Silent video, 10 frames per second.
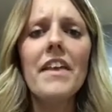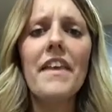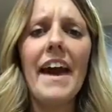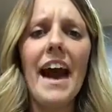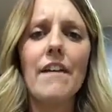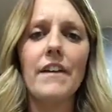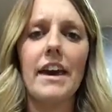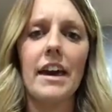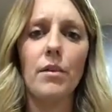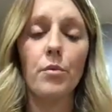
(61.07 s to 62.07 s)
they have
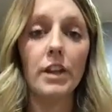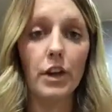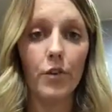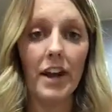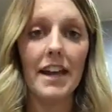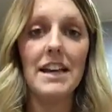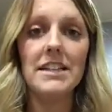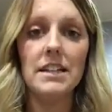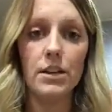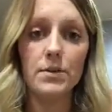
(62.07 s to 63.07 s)
a really great,
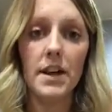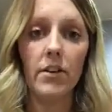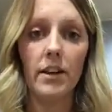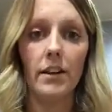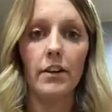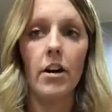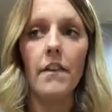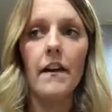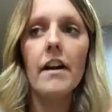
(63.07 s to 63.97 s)
easy to use calculator on